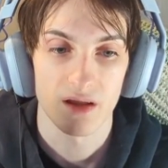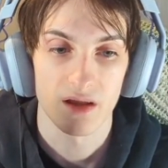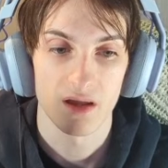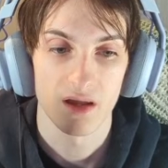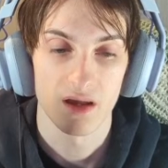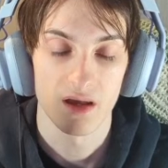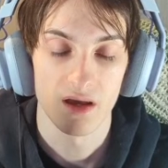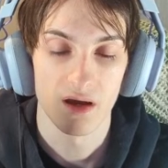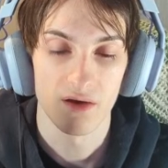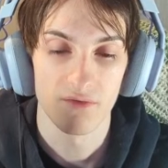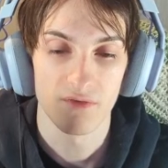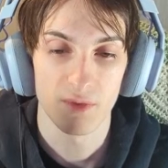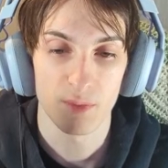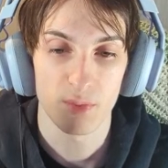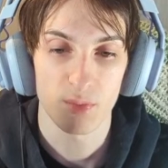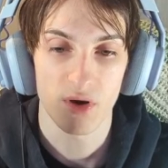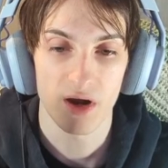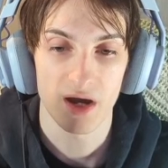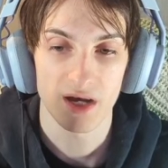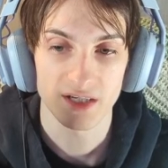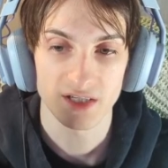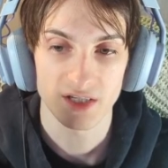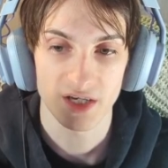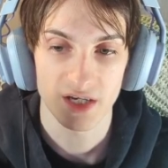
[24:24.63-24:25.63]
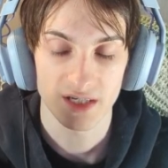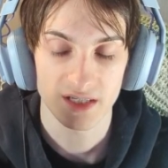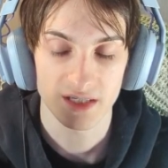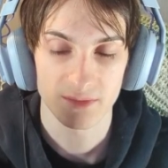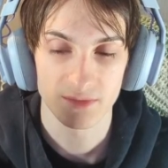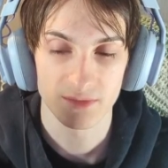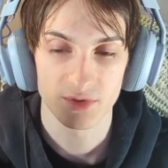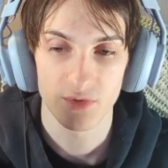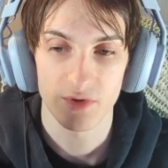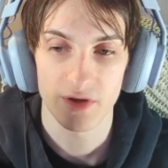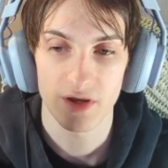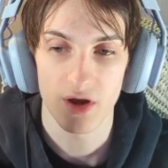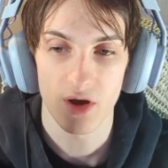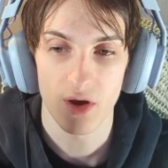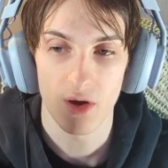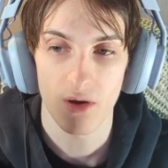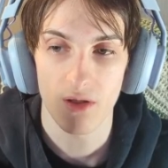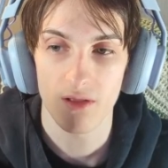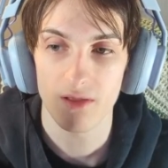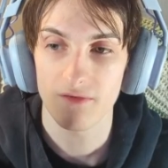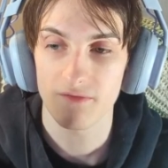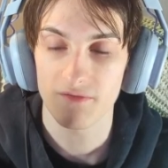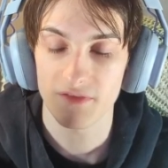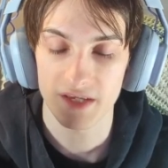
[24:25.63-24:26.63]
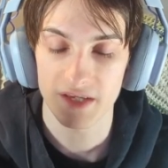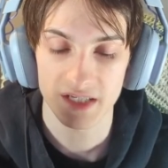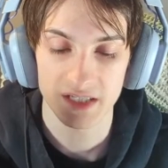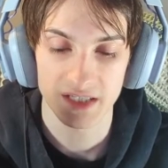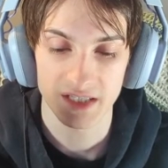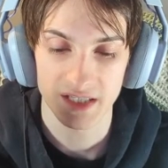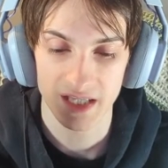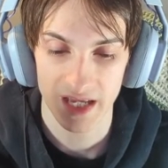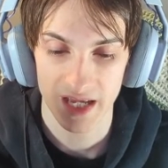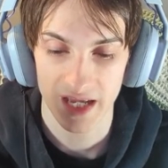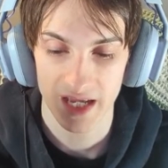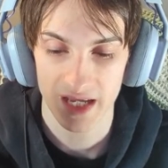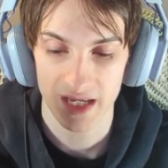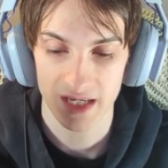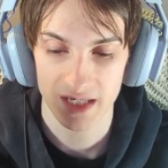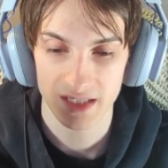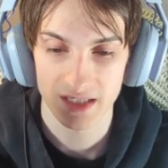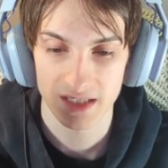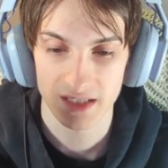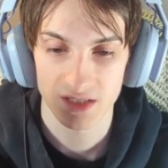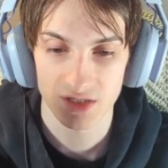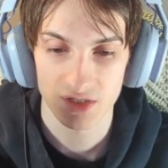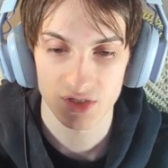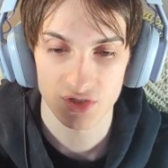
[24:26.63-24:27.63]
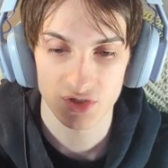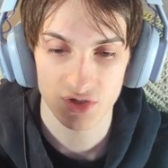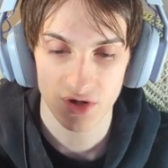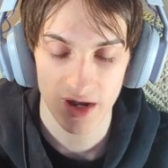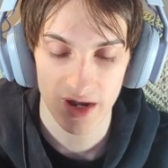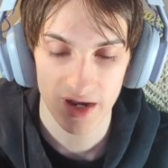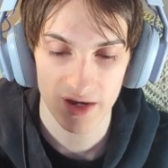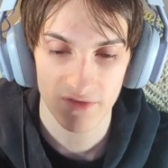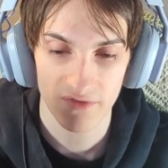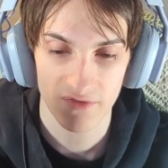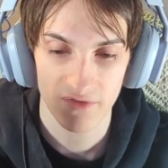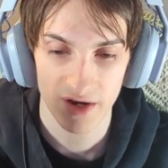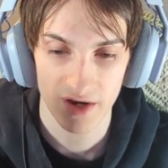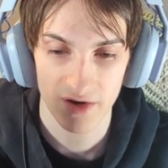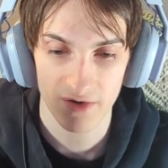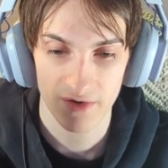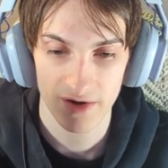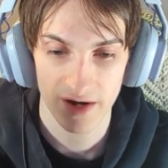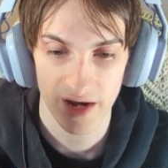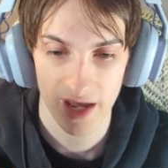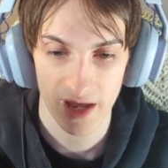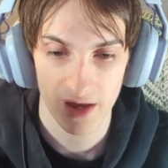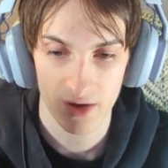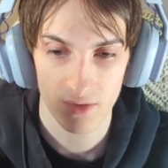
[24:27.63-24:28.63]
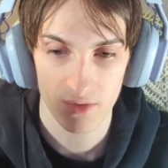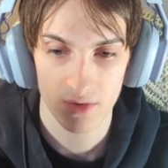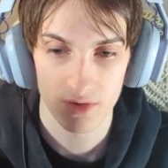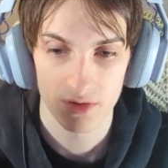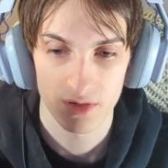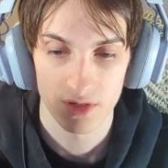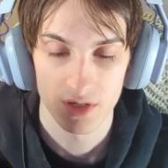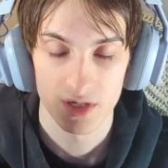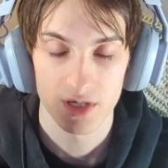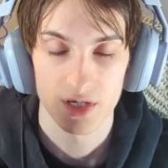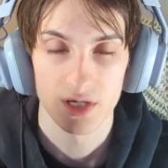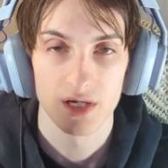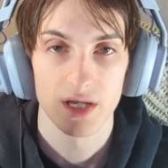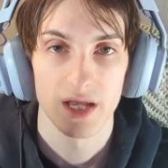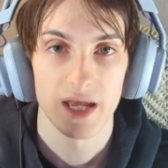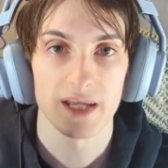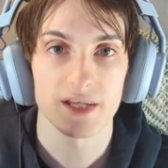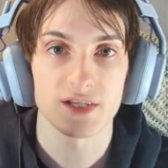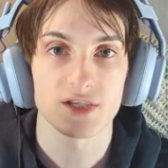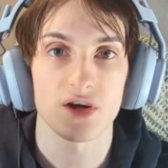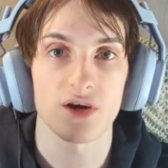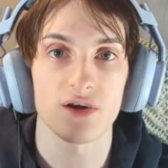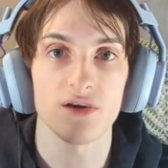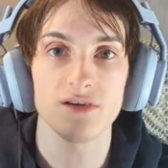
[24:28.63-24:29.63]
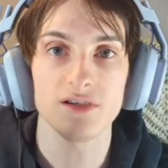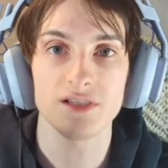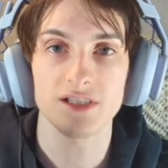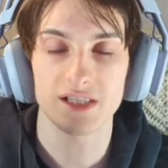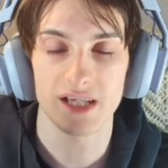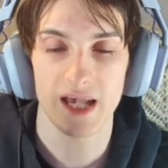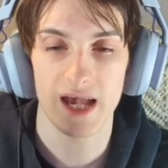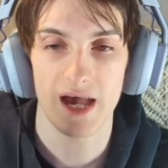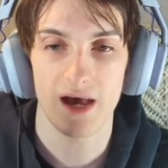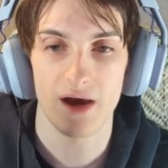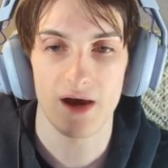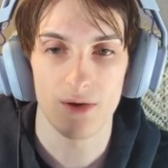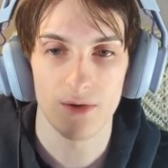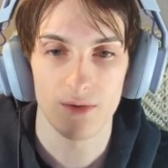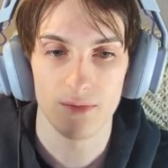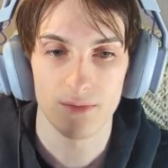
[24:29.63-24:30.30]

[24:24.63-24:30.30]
of the project. I'm doing all of these things to try and figure it out. It turns out